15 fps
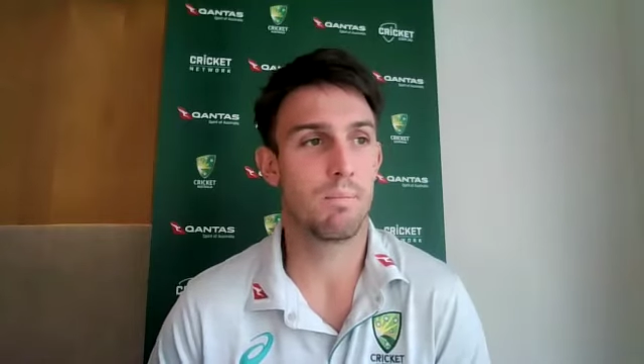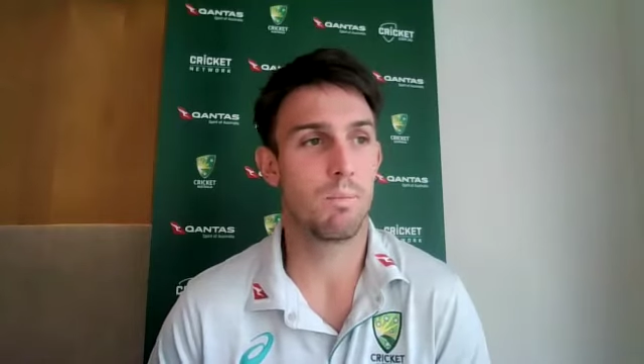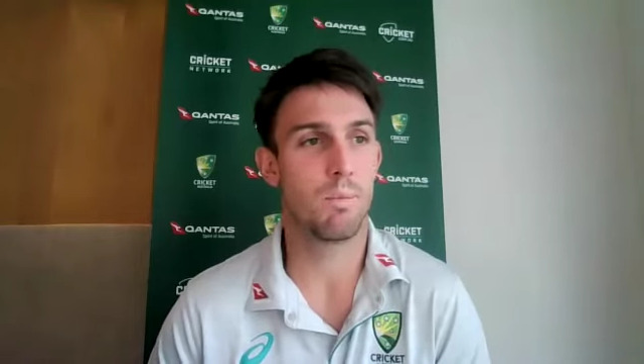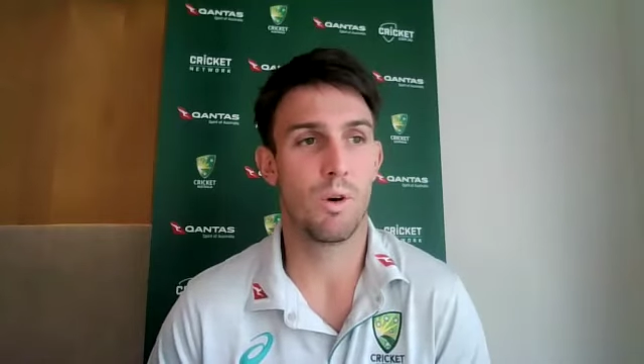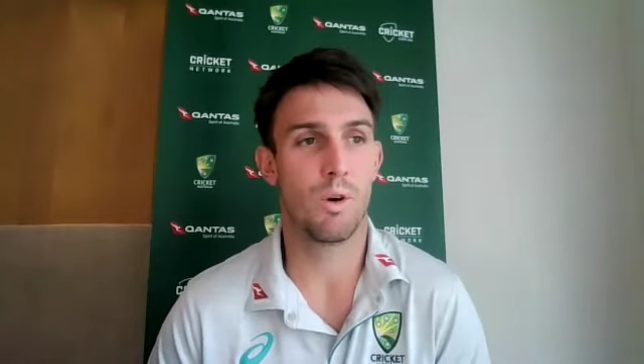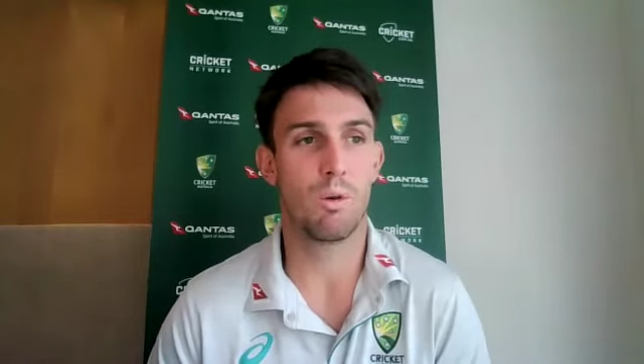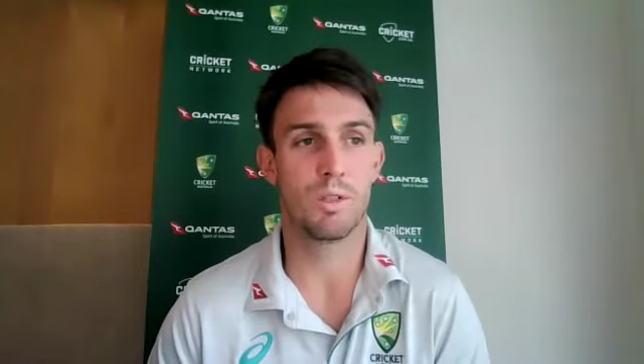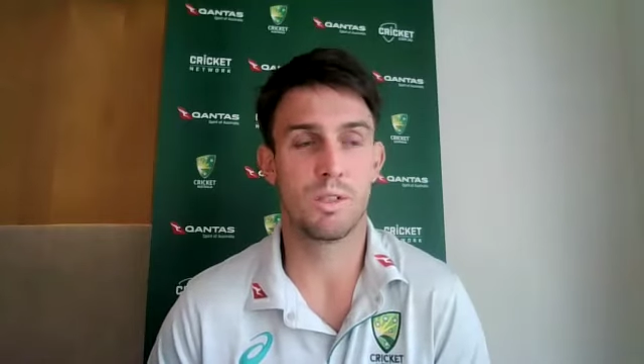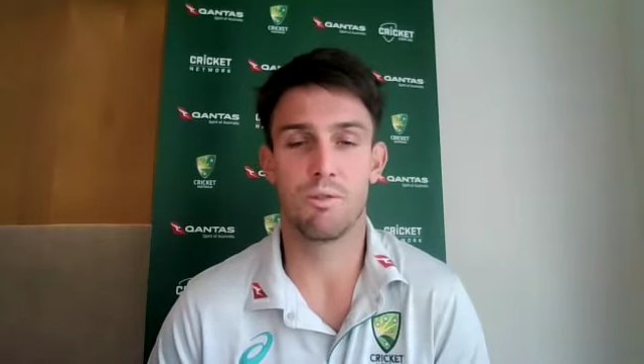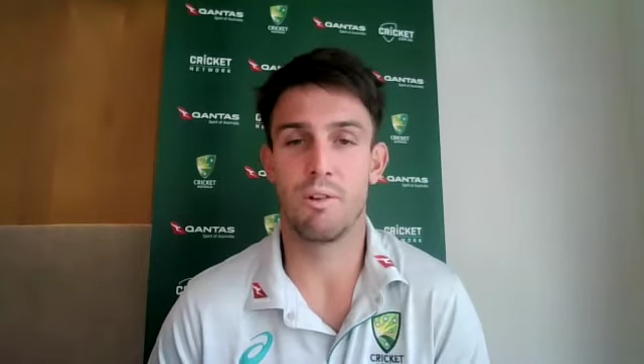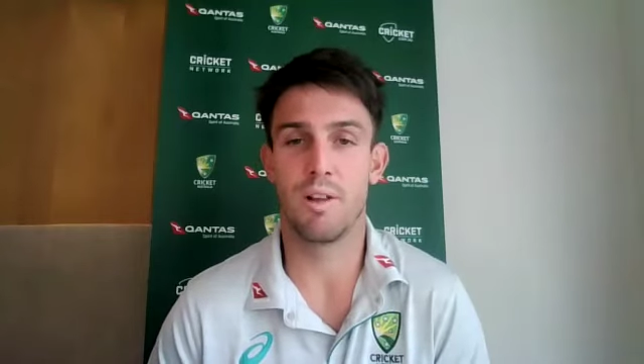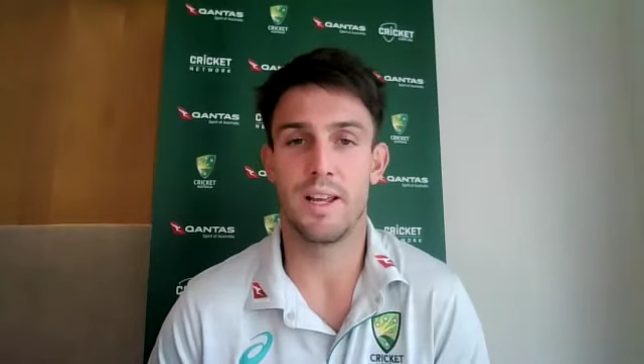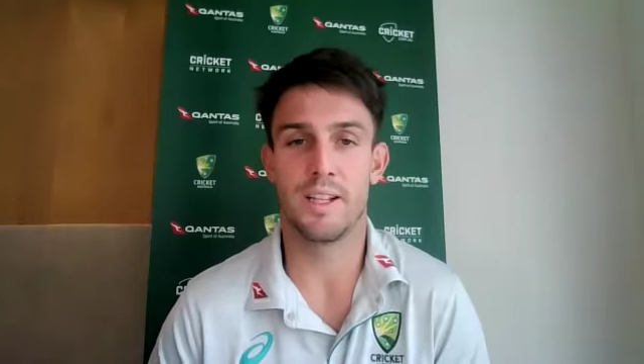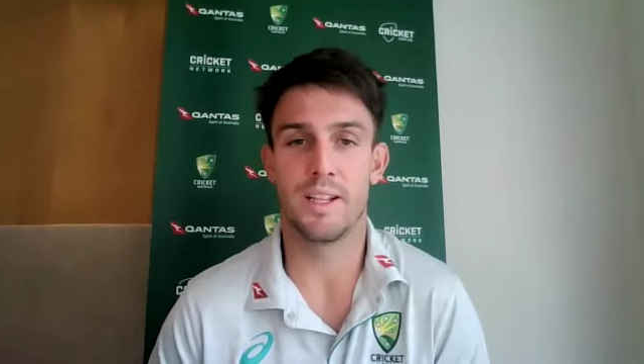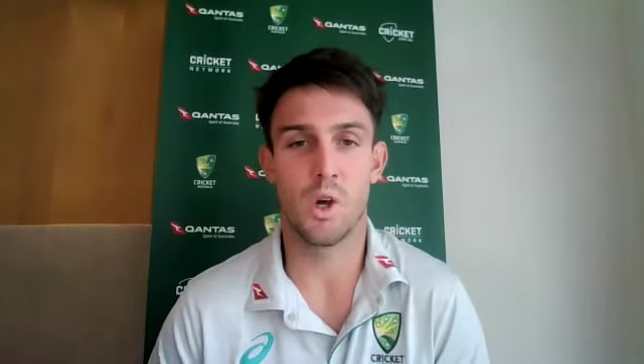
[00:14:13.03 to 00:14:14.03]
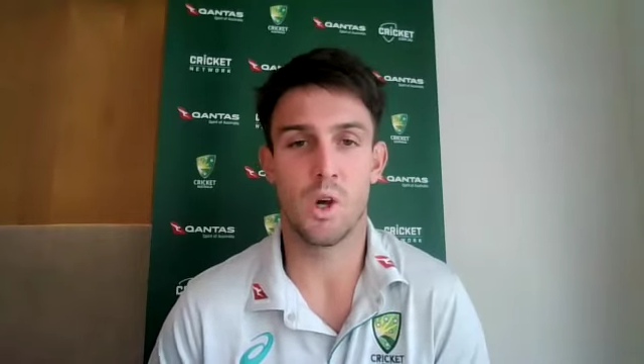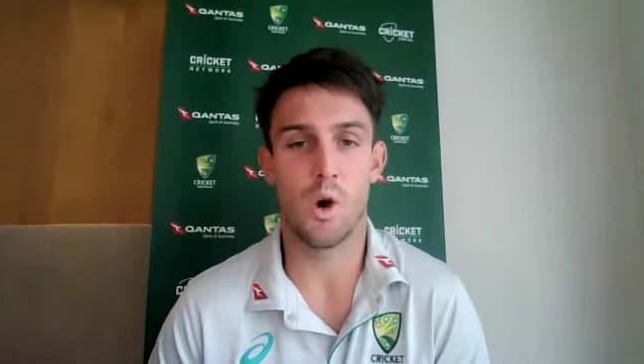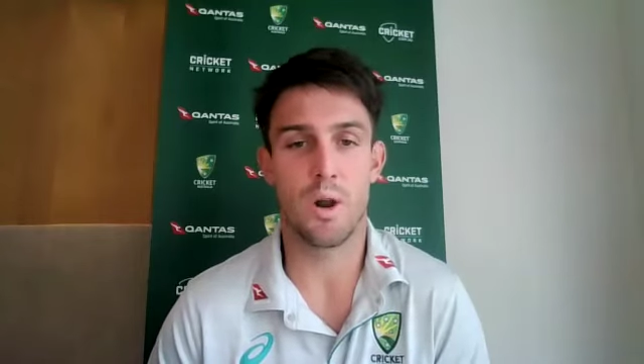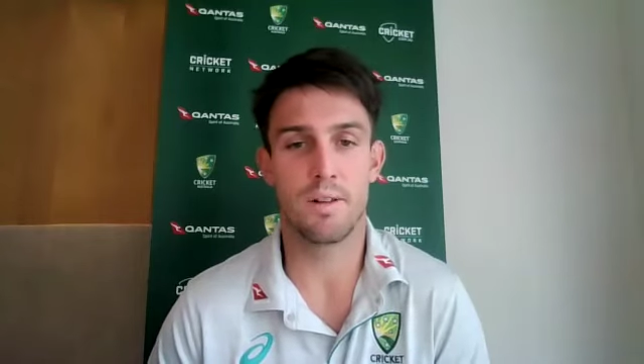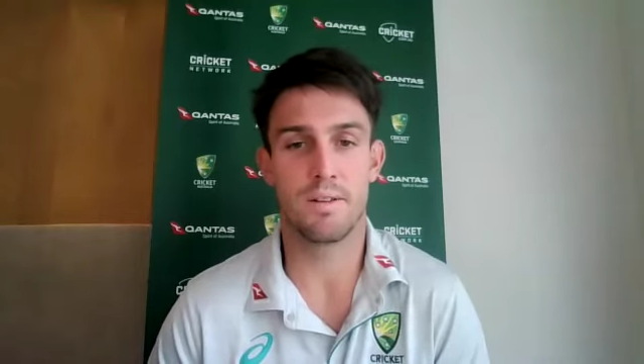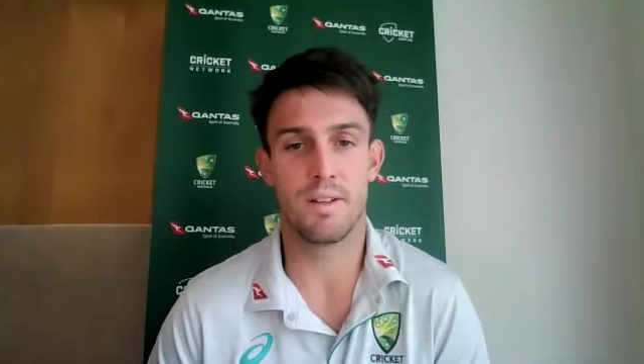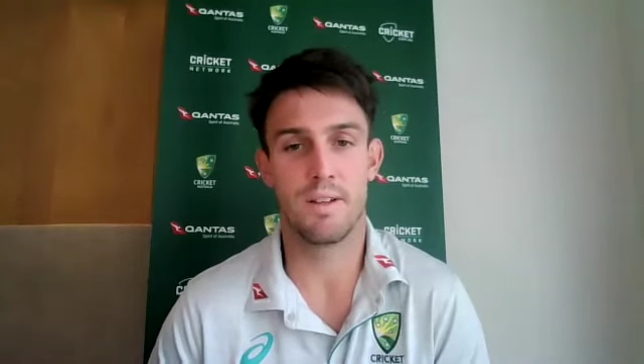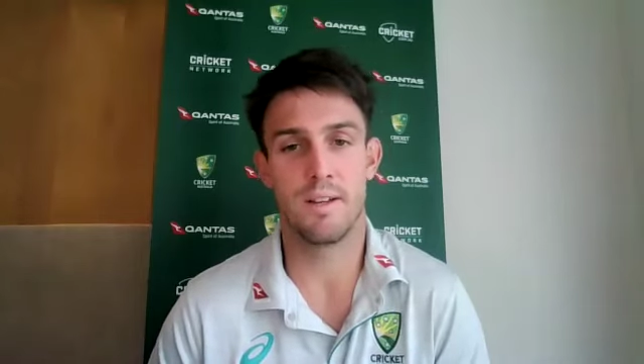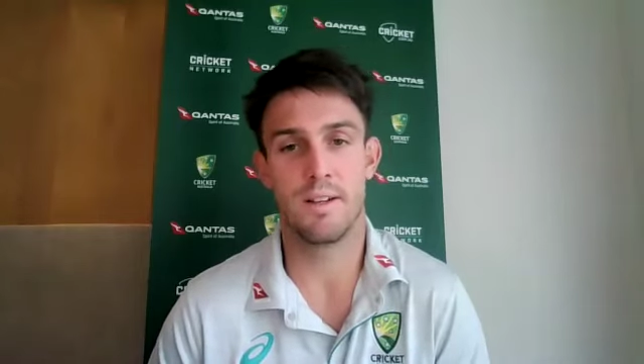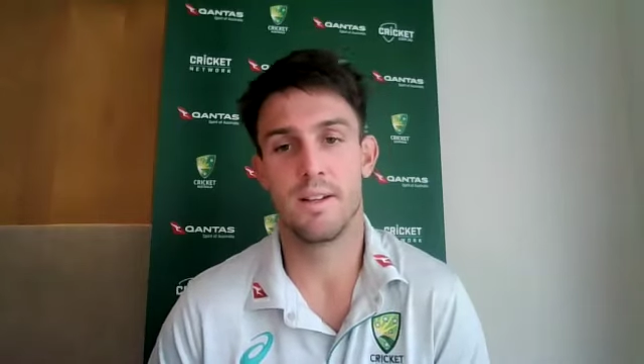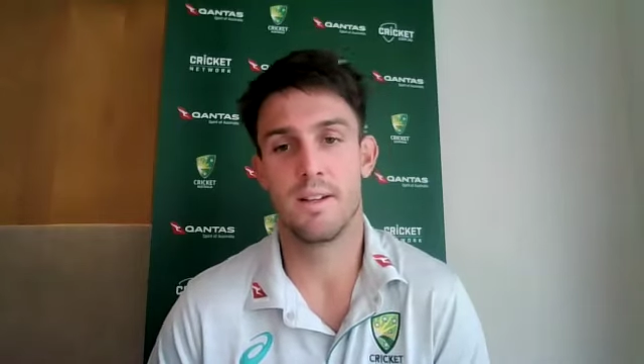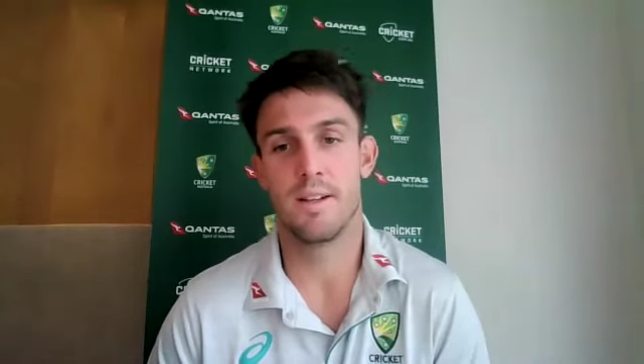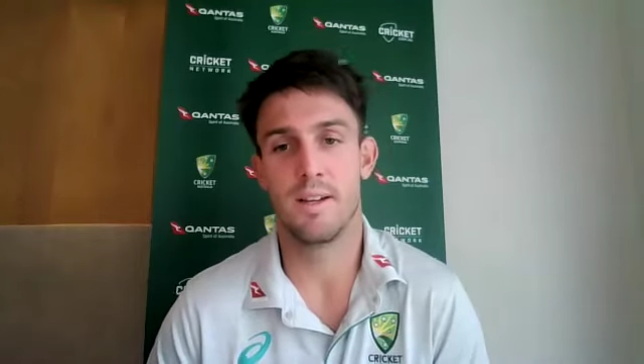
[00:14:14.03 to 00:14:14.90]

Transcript: we're all just really excited to